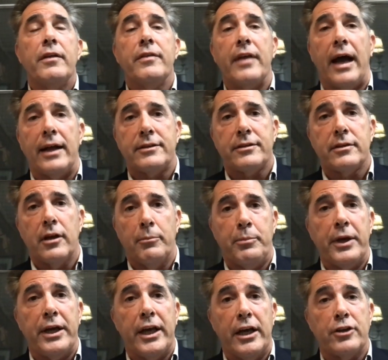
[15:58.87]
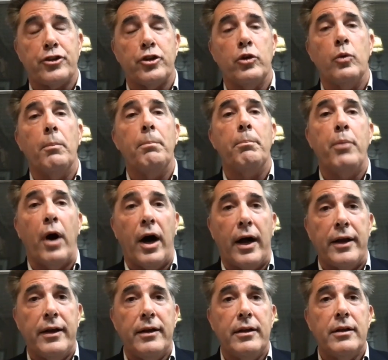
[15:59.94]
that's a big issue,
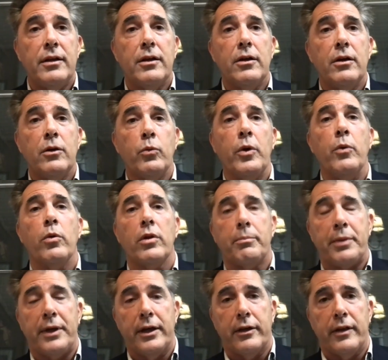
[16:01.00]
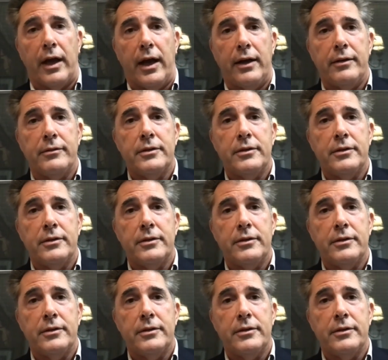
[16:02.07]
but we will appeal that.